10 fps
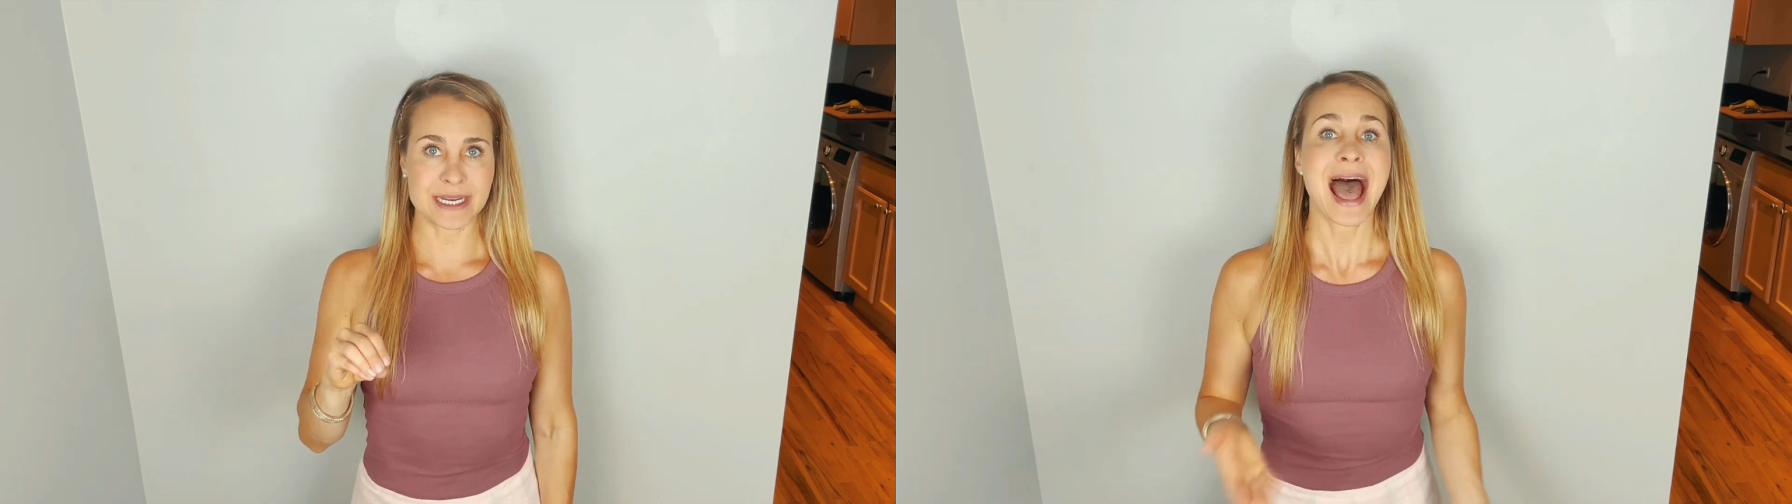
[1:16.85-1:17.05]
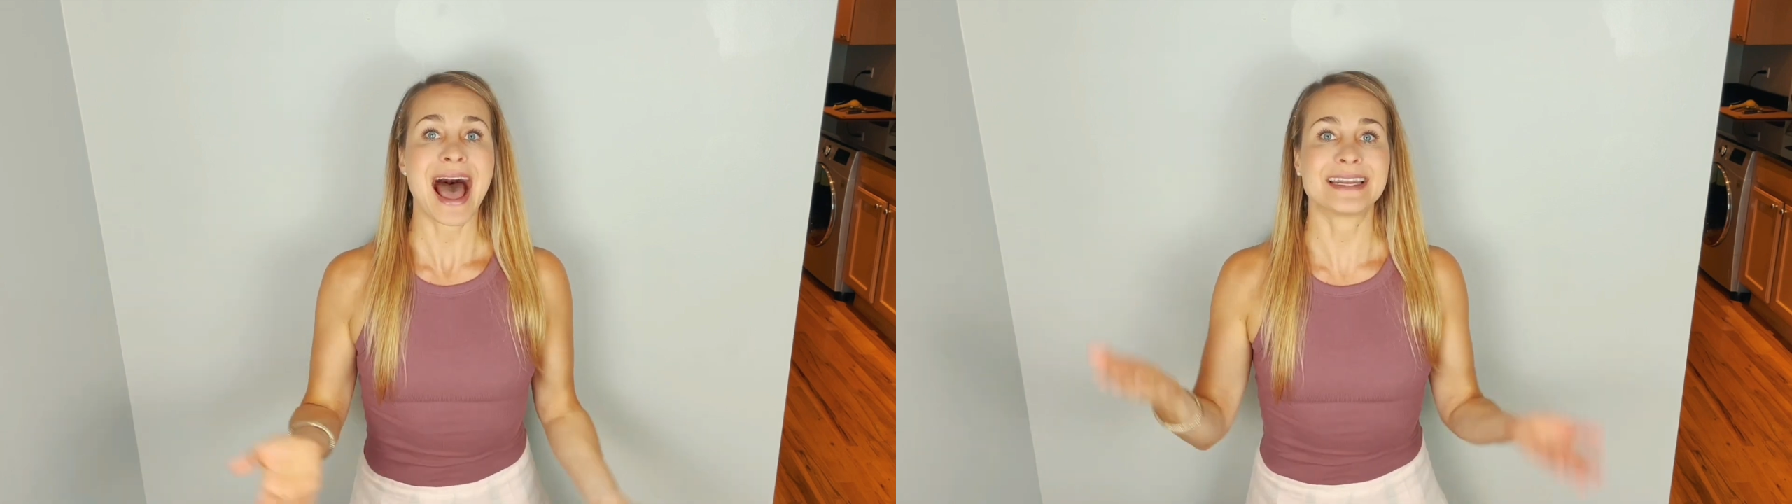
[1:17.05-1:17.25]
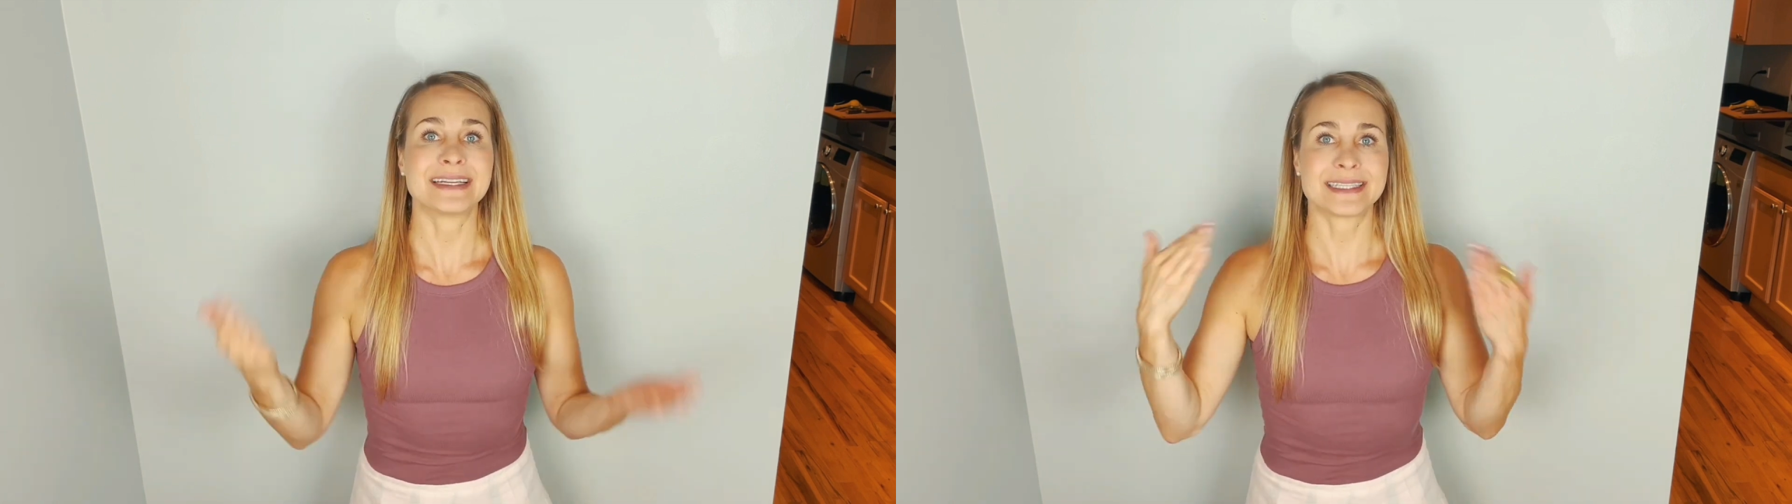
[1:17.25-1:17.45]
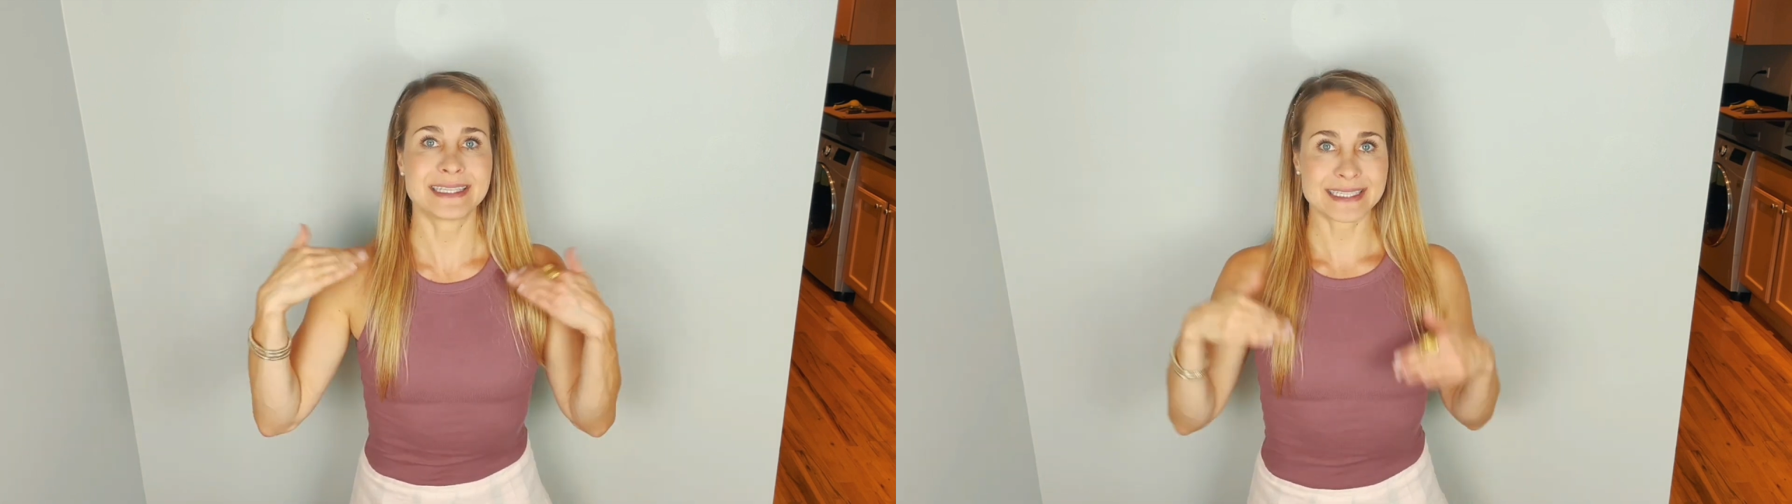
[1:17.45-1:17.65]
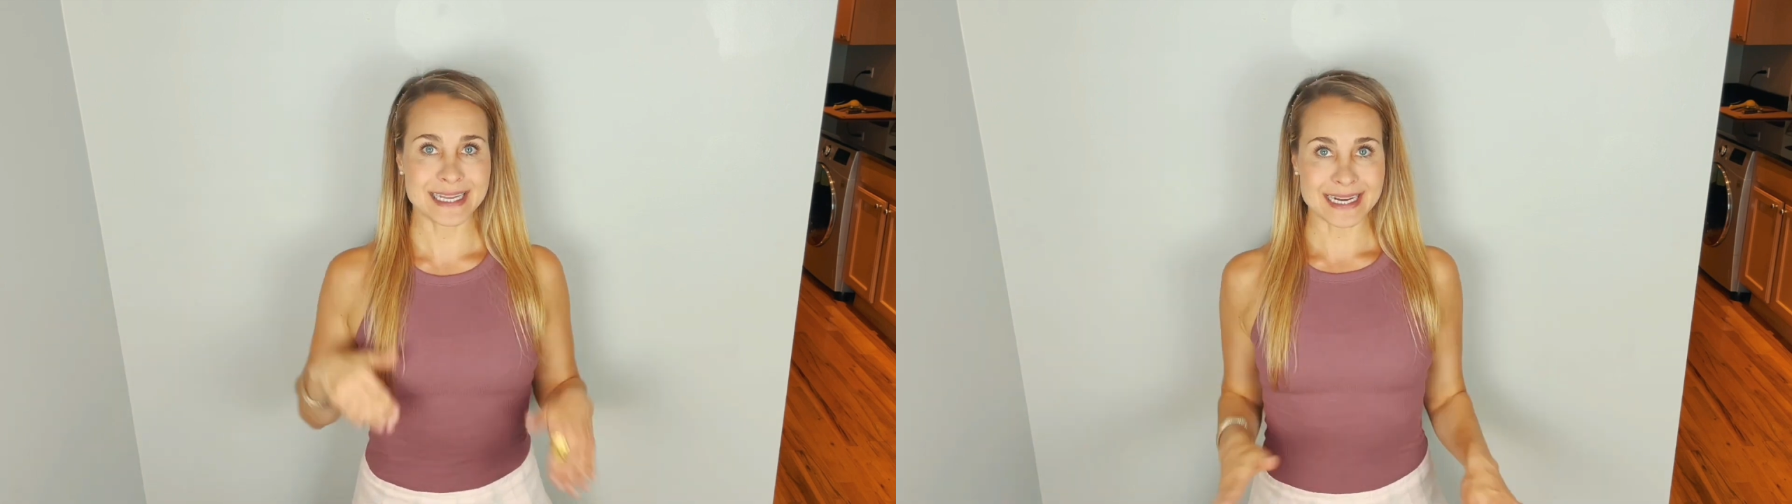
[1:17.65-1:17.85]
and
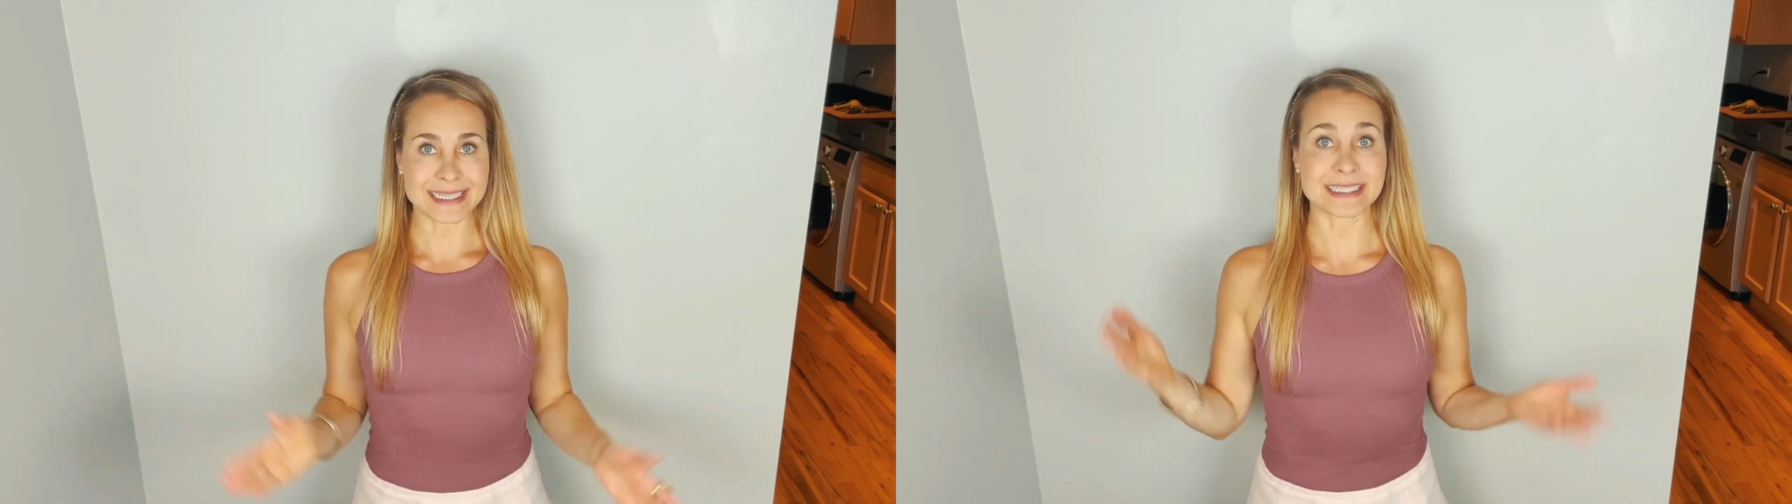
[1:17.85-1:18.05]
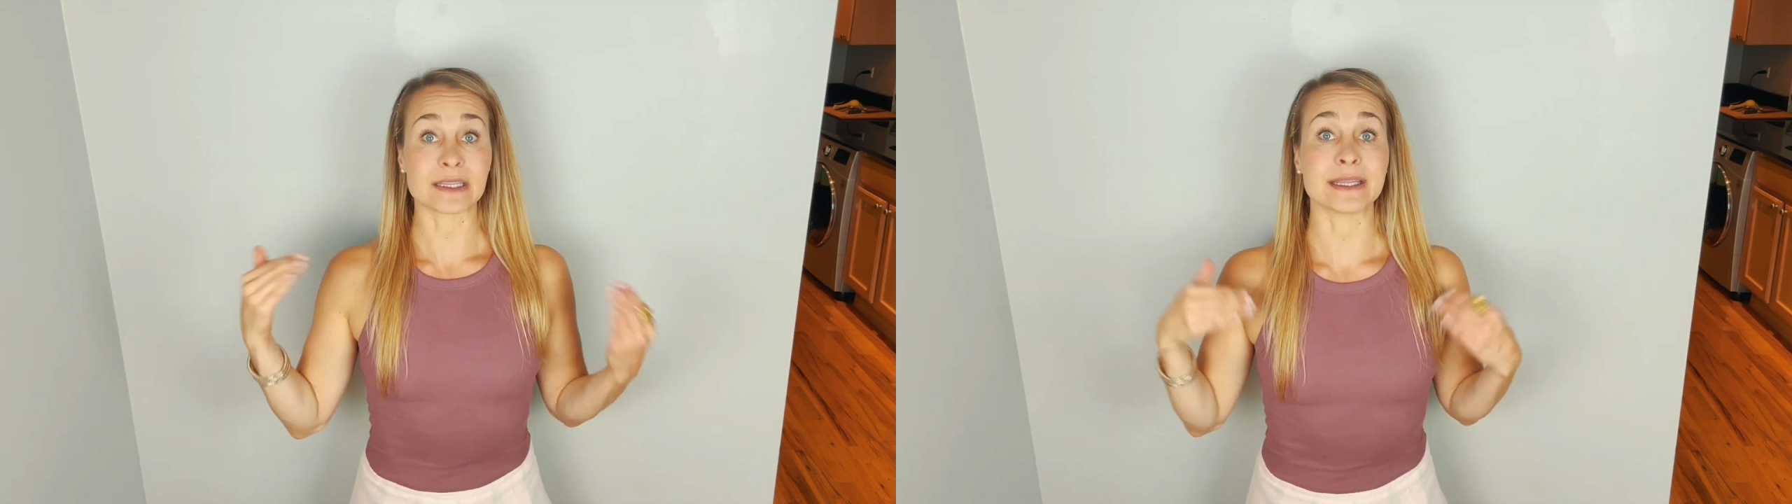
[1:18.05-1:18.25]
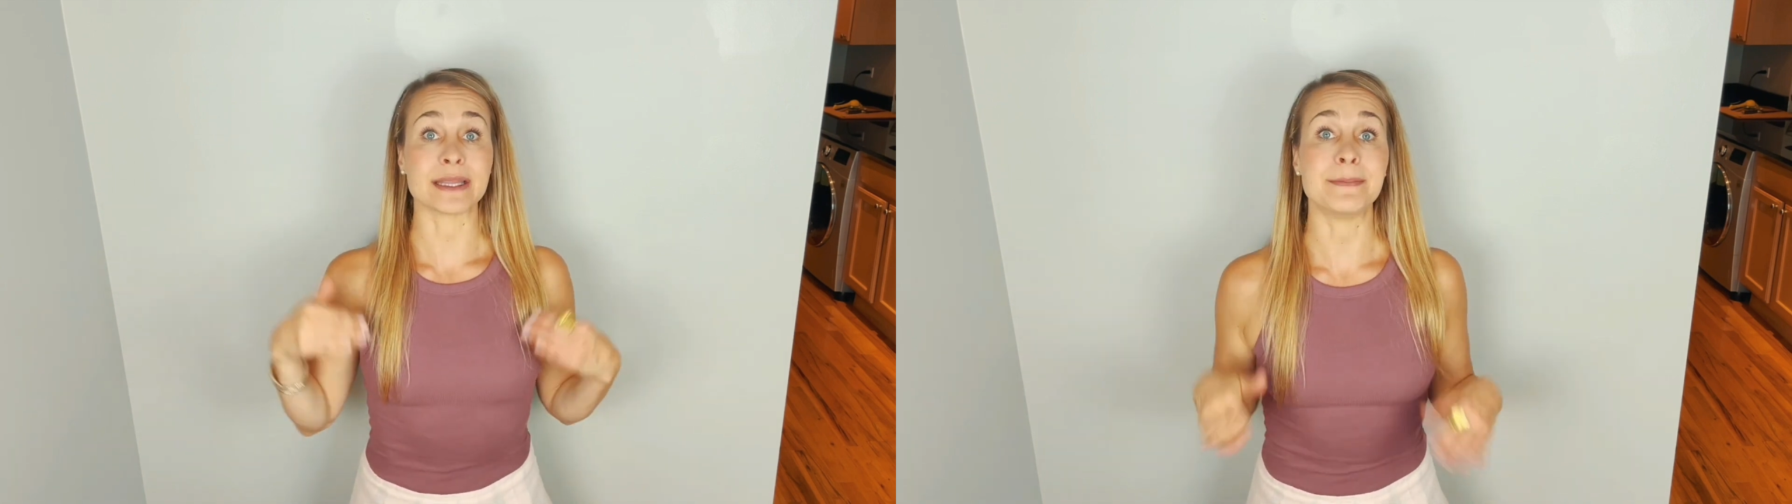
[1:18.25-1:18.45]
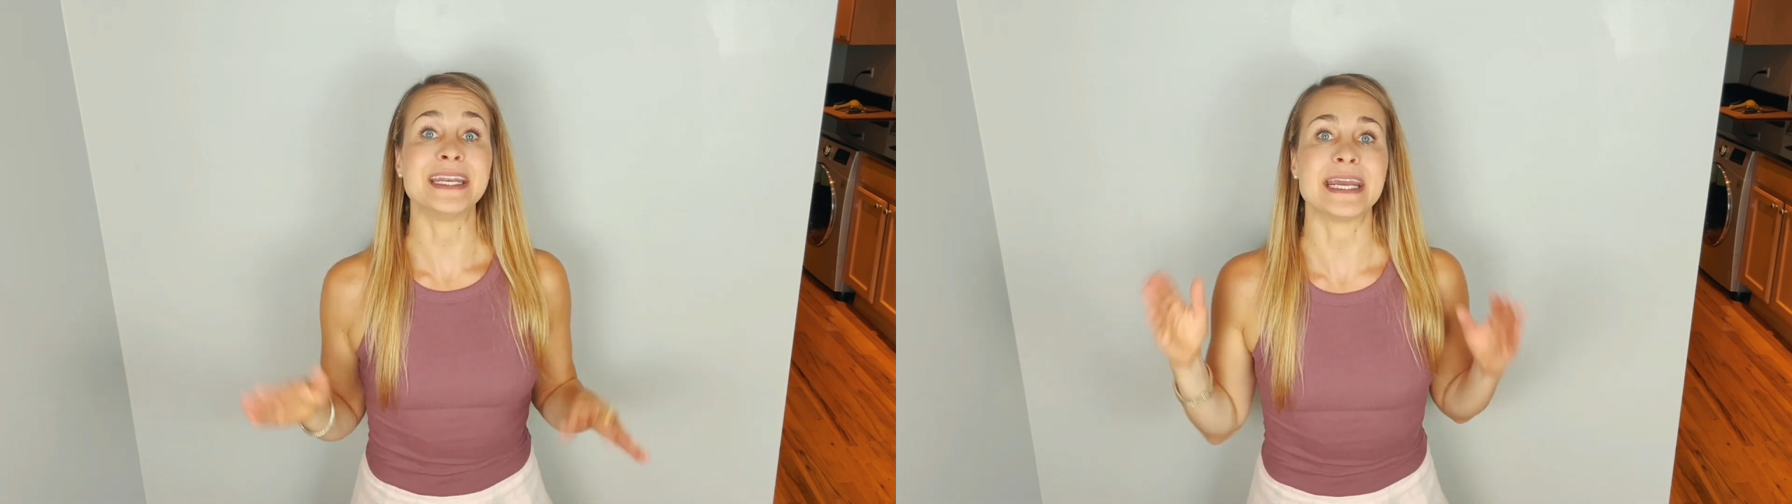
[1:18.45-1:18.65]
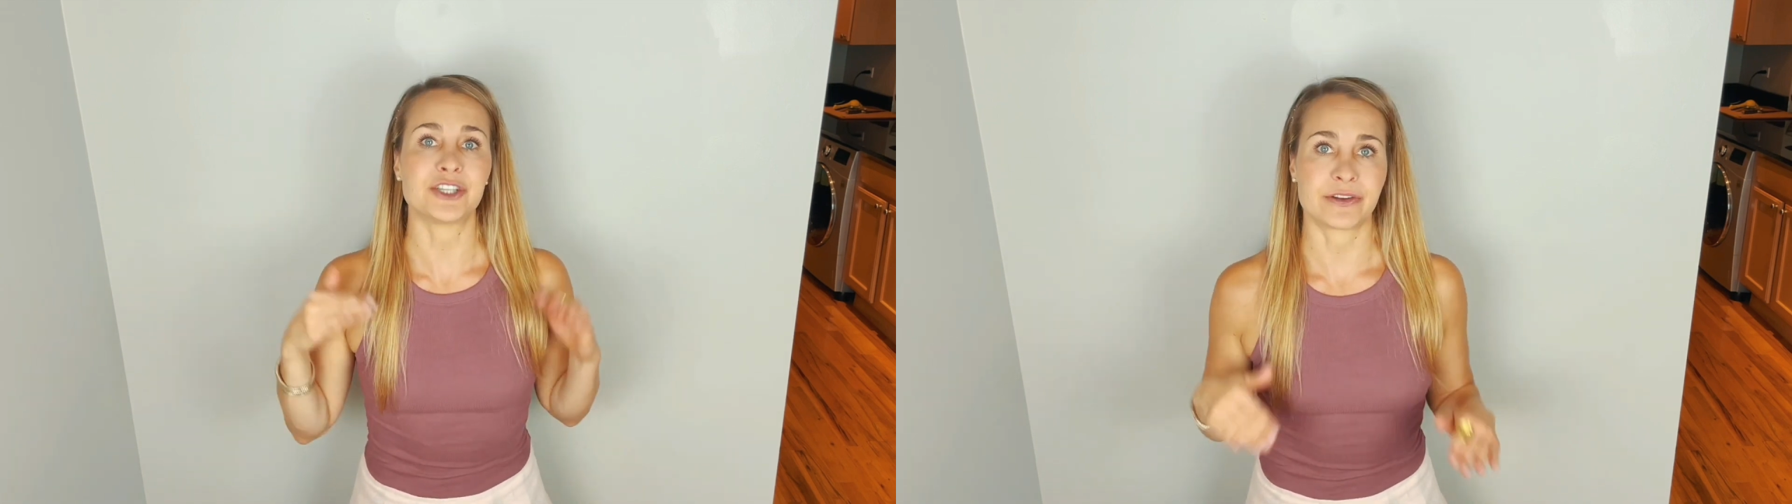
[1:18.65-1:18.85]
assisting in its elimination